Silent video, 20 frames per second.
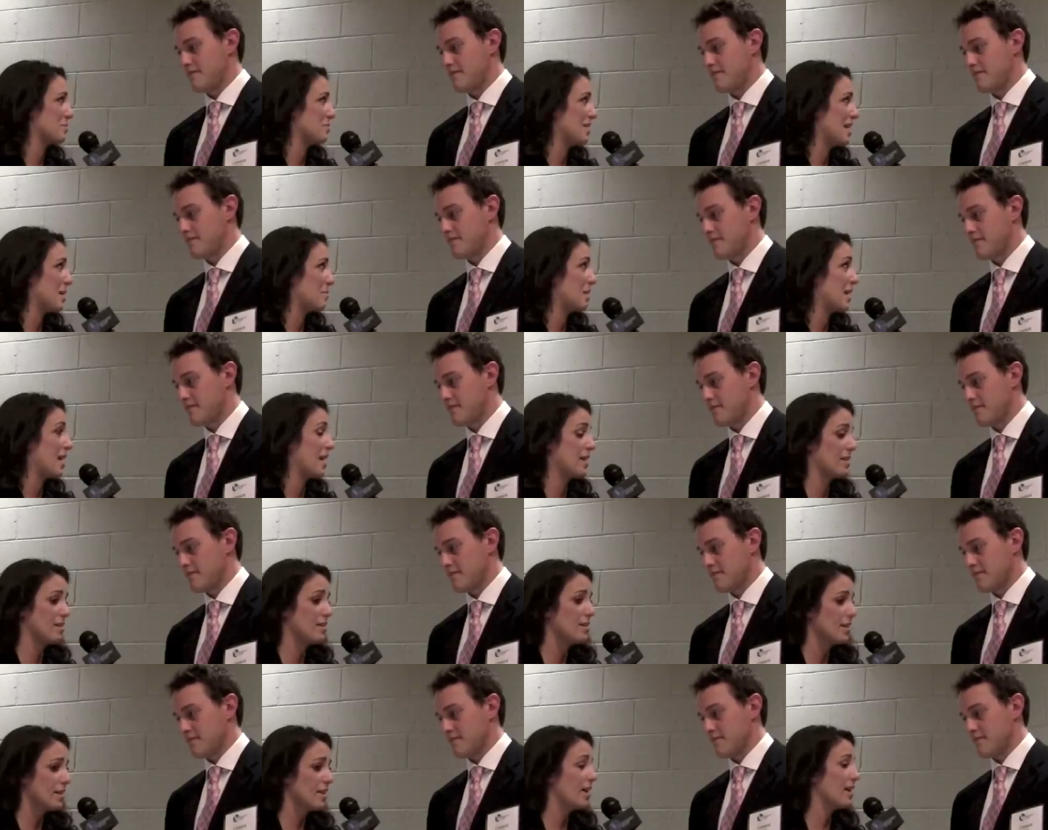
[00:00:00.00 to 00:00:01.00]
Speaker 1: from them? They
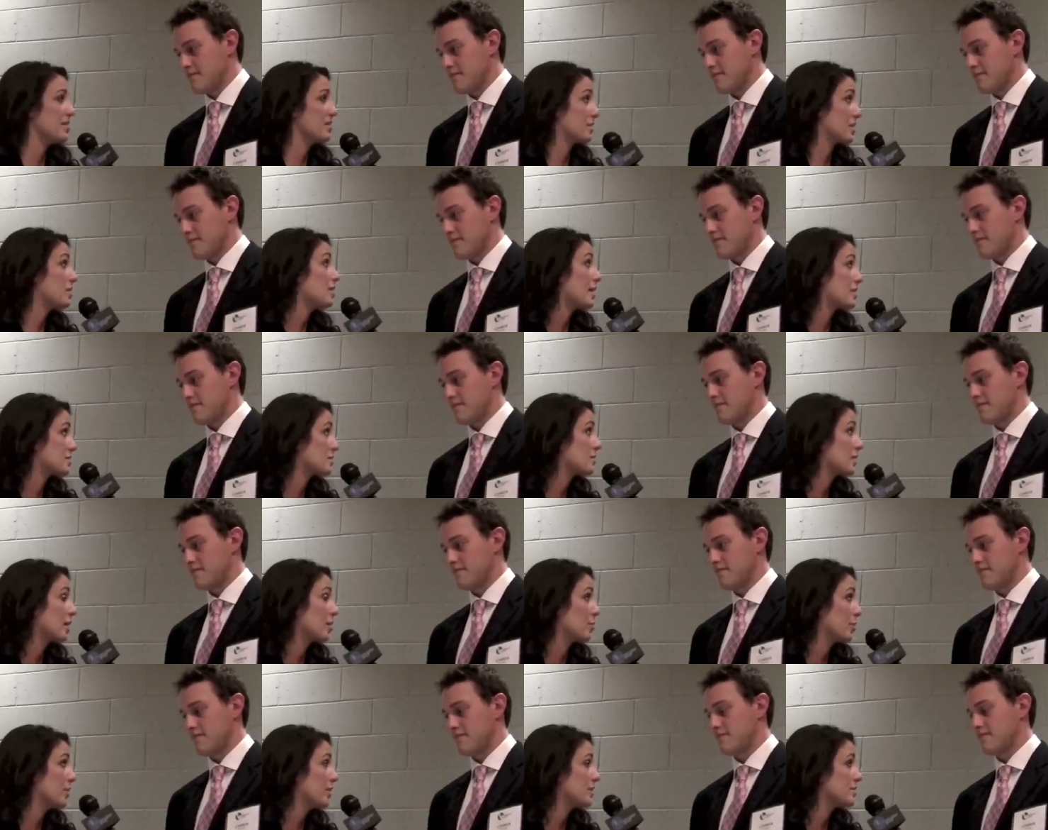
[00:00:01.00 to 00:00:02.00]
had uh,
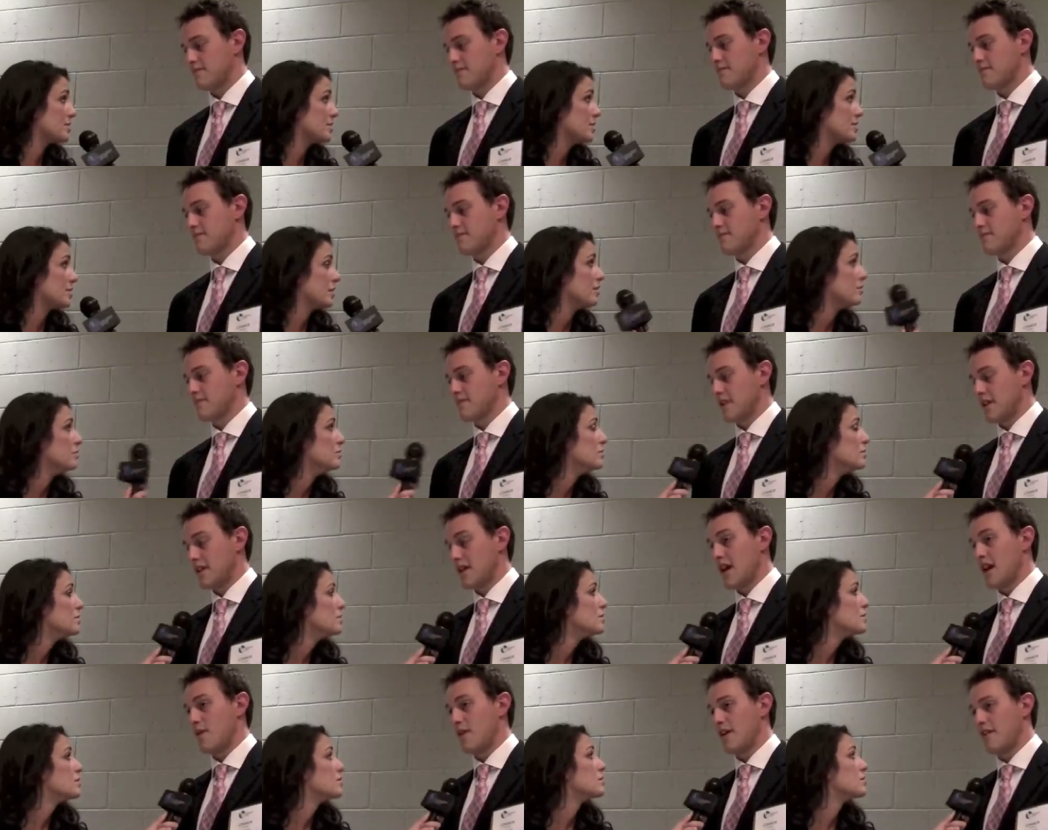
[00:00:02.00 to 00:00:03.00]
collectively a pretty good season.
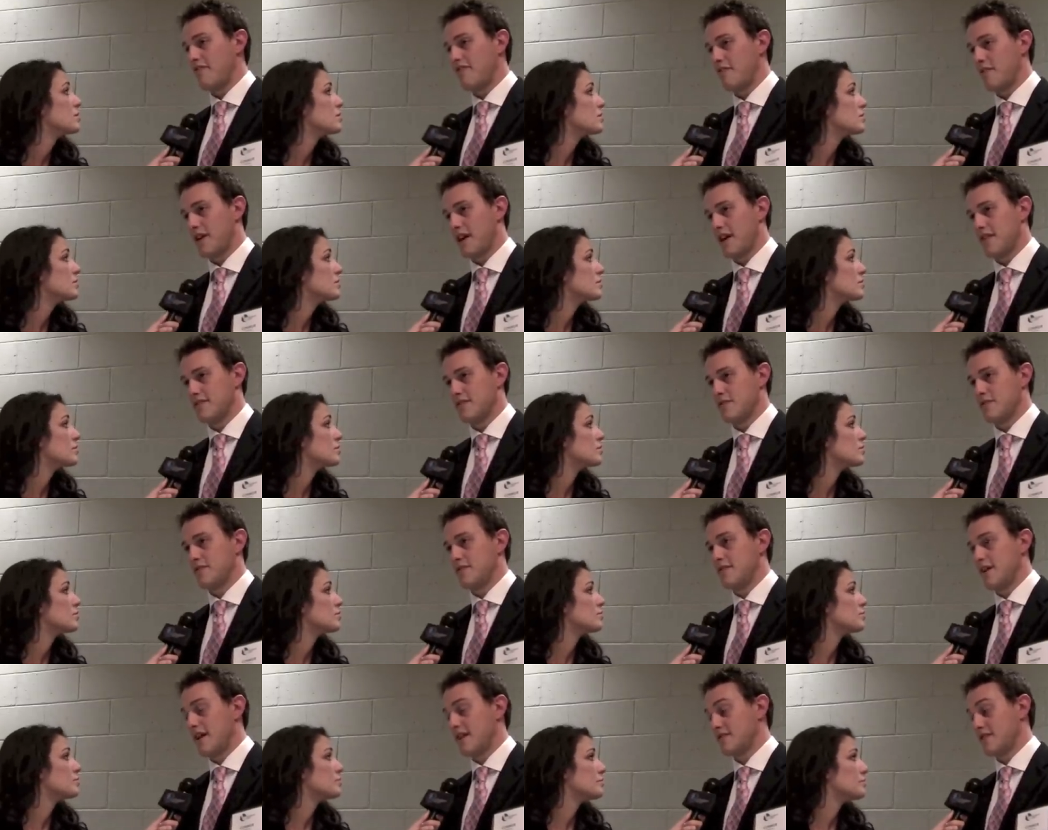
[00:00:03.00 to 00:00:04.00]
Speaker 2: Yeah, we had a few guys that
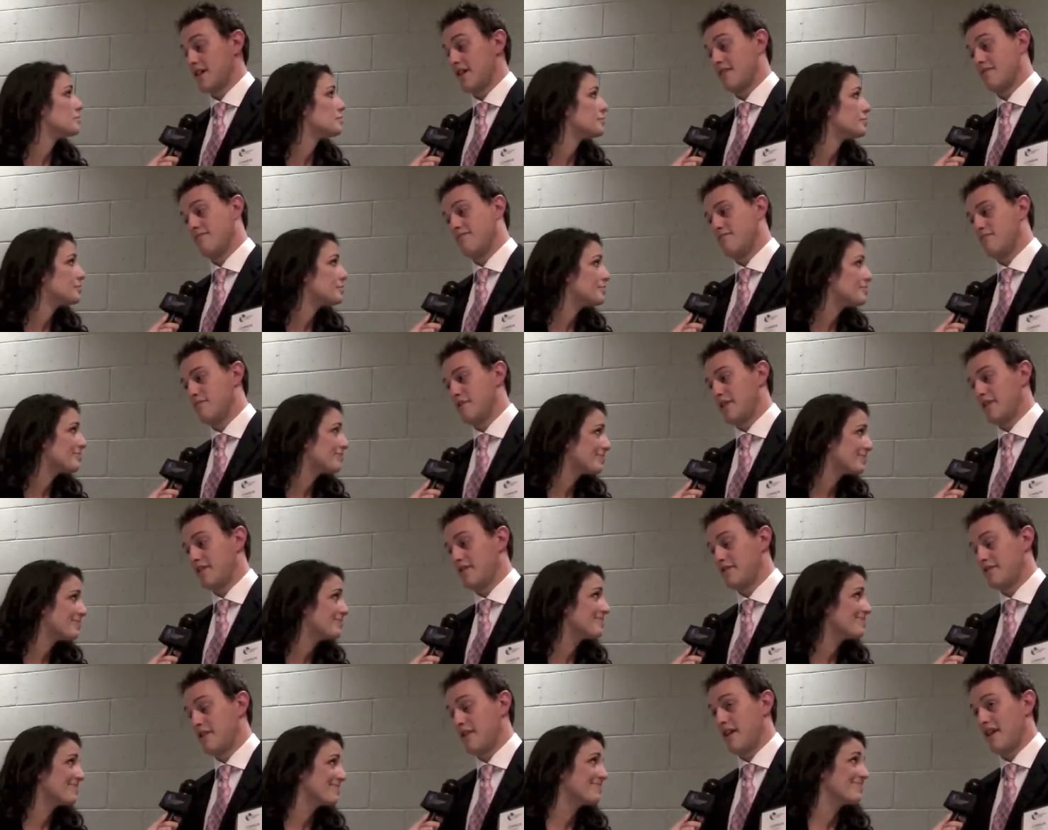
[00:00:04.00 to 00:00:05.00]
were, actually had a
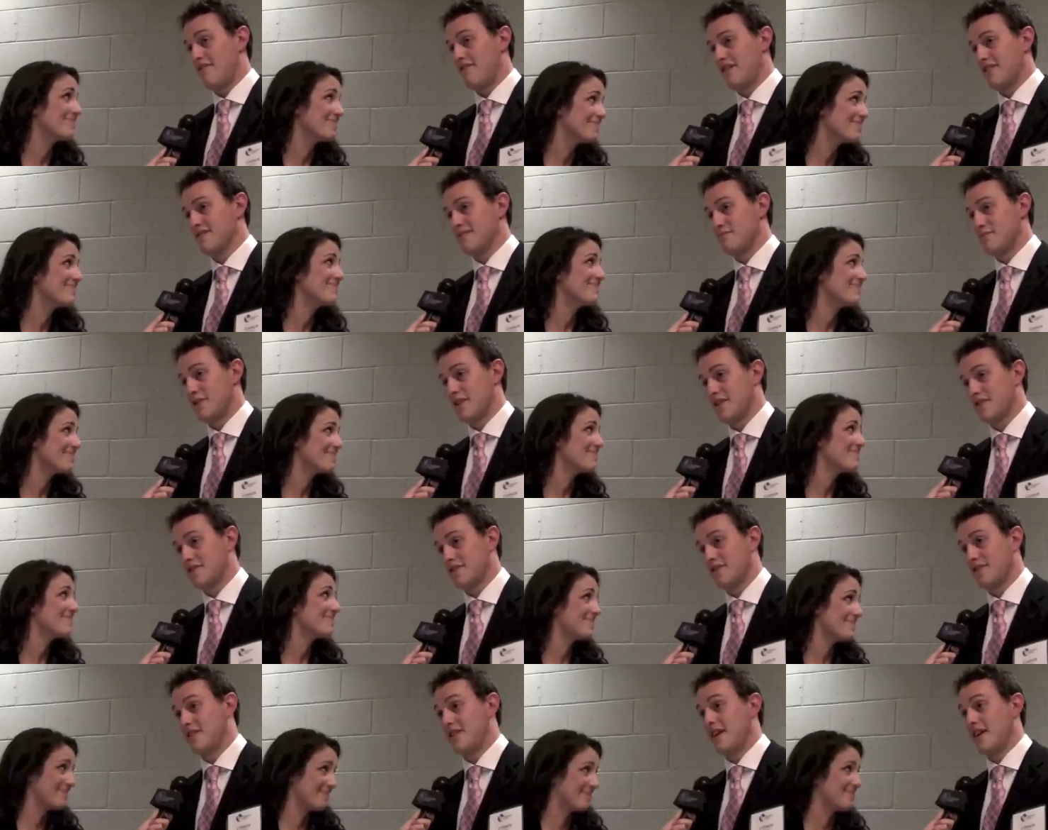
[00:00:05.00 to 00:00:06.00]
pretty good offensive
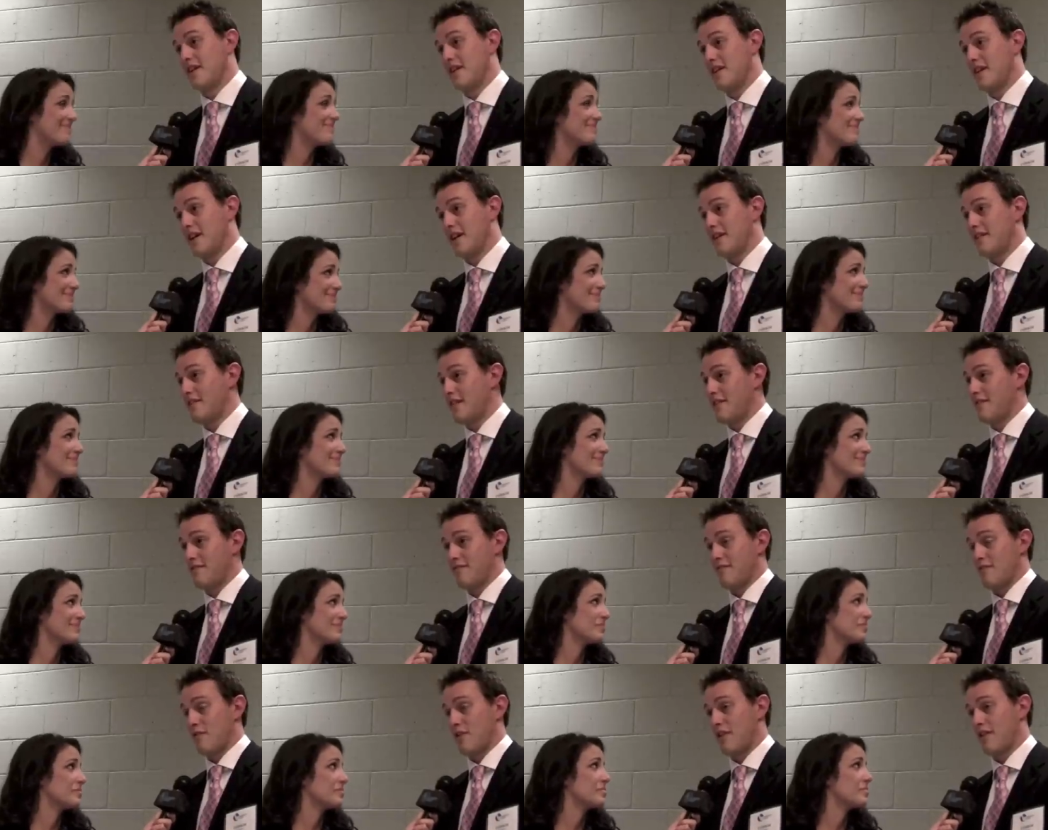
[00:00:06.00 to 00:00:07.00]
production and uh,
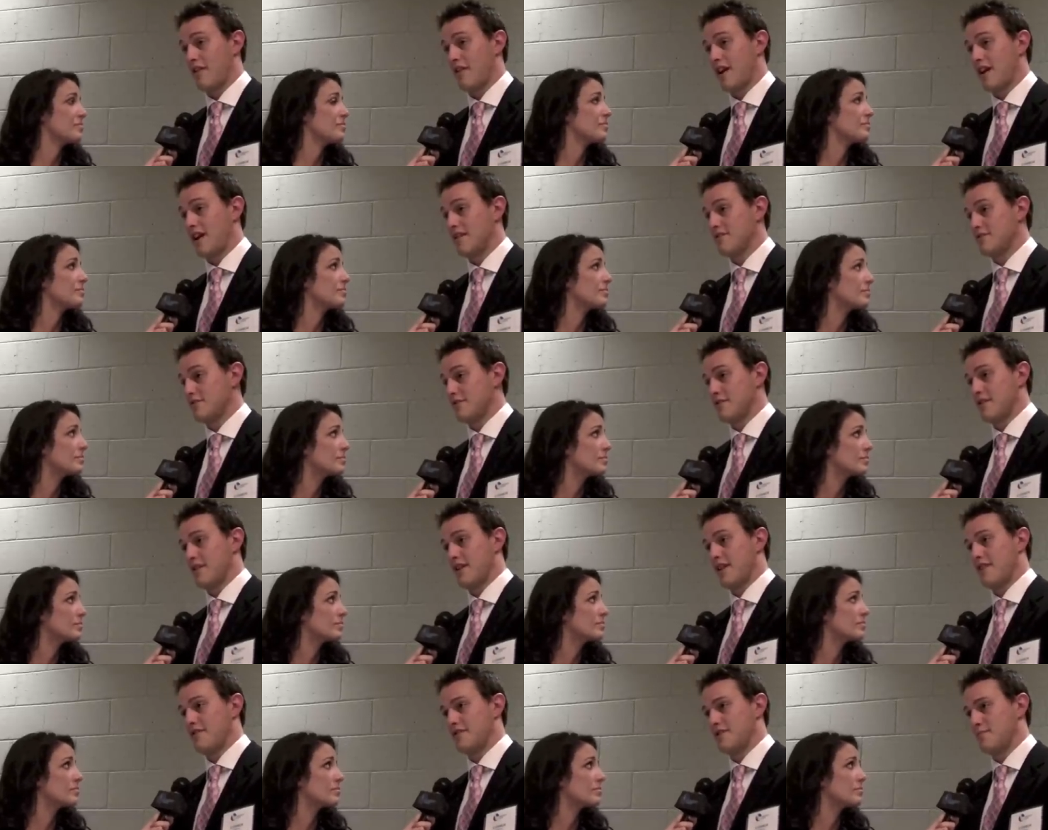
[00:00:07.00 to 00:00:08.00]
another, other guys who were
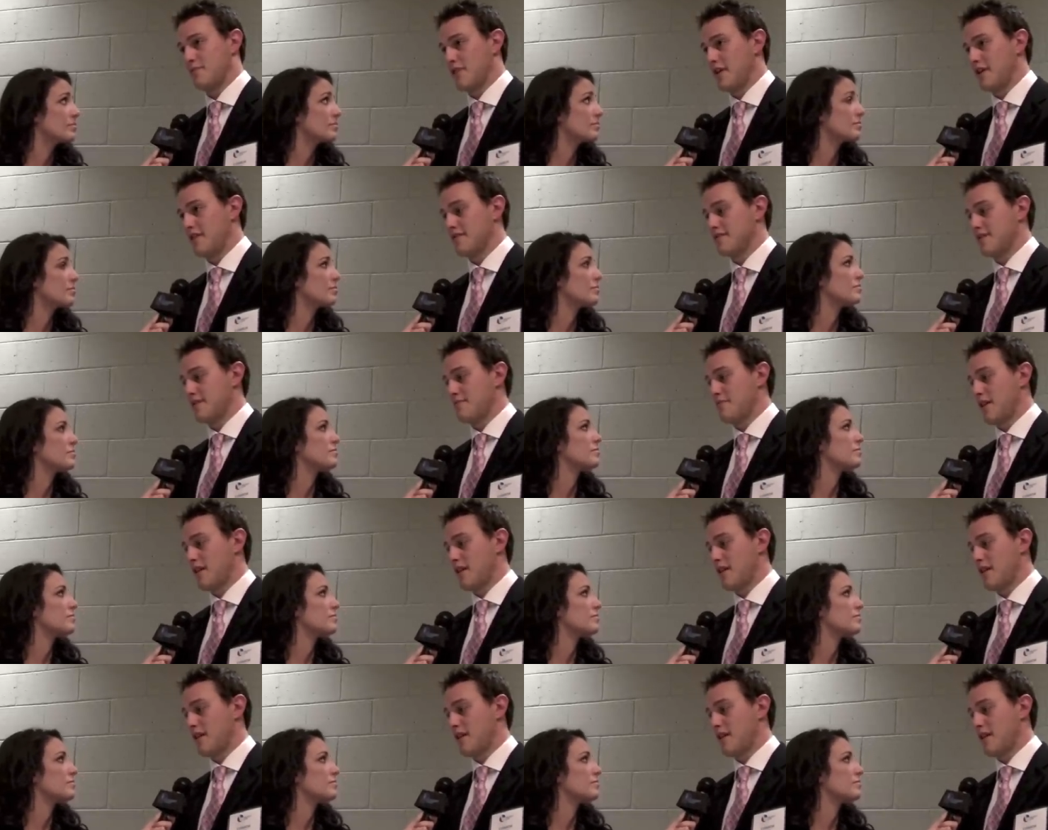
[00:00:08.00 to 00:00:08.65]
good energy players and they